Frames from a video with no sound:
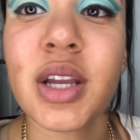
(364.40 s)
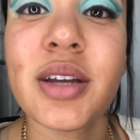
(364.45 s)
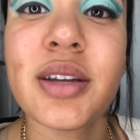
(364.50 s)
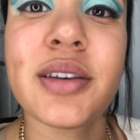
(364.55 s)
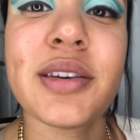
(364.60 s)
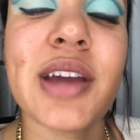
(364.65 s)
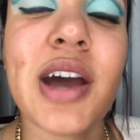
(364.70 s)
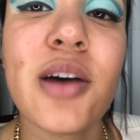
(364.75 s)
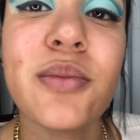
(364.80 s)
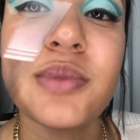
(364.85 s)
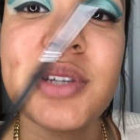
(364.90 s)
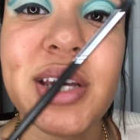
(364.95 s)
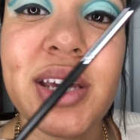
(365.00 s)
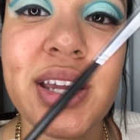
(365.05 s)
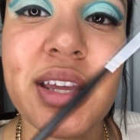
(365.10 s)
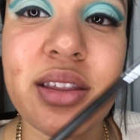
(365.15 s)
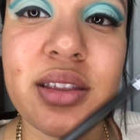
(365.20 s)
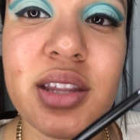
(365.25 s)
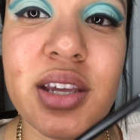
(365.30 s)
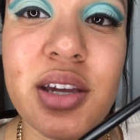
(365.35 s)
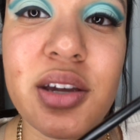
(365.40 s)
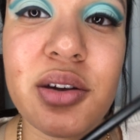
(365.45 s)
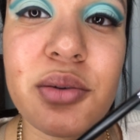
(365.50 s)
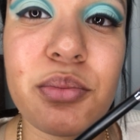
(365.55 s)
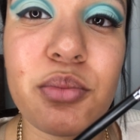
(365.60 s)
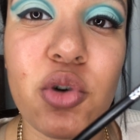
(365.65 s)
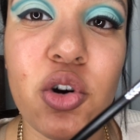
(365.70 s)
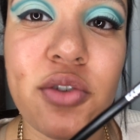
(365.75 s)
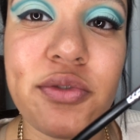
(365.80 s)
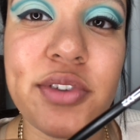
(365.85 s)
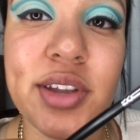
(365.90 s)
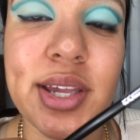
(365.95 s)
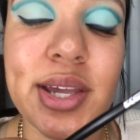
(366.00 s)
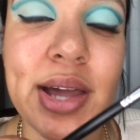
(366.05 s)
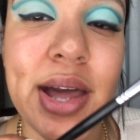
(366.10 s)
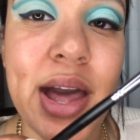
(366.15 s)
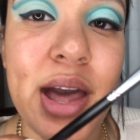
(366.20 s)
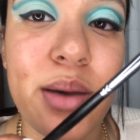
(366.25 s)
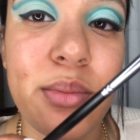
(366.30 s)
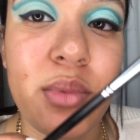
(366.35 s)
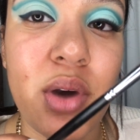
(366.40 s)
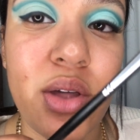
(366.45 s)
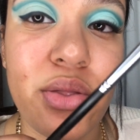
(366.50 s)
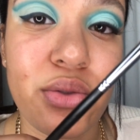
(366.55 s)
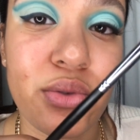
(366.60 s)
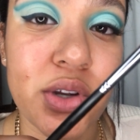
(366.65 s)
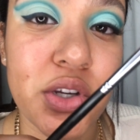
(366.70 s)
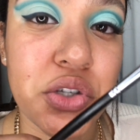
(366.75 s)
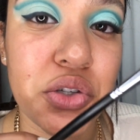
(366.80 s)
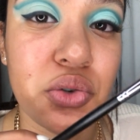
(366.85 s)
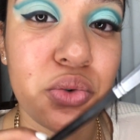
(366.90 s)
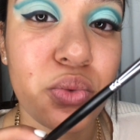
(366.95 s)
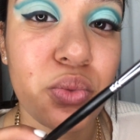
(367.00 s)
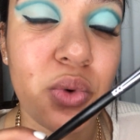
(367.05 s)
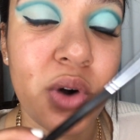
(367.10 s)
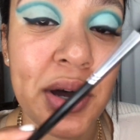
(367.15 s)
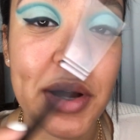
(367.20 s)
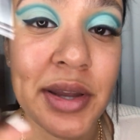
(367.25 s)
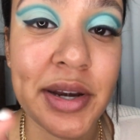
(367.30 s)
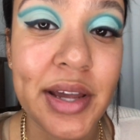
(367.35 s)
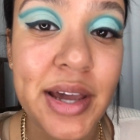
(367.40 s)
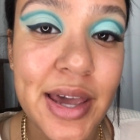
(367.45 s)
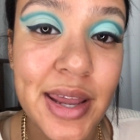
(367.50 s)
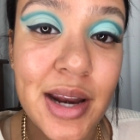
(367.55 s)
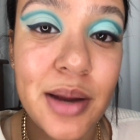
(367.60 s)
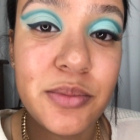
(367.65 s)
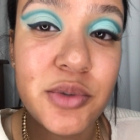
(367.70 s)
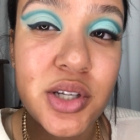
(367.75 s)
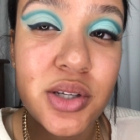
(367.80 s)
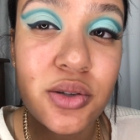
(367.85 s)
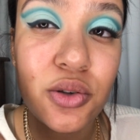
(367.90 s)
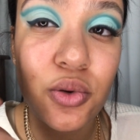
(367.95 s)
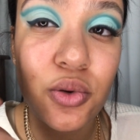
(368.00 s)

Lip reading: Now I'm taking the Morphe M321 and I'm just